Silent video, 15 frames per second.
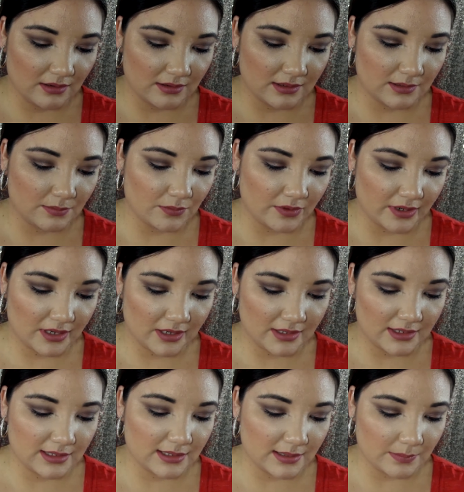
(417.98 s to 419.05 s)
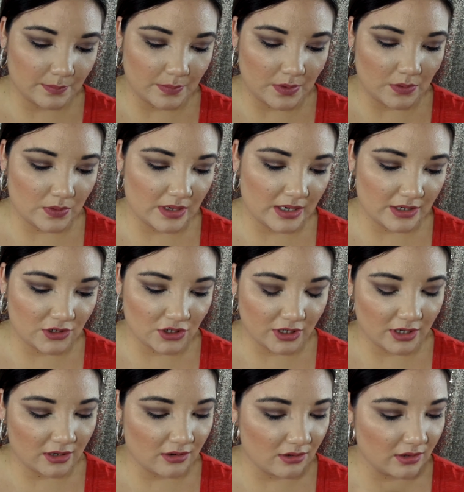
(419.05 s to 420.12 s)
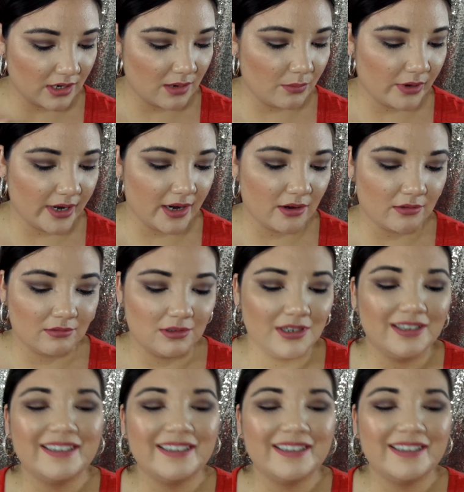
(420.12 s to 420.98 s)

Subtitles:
It's more like a smoky, charcoaly brown.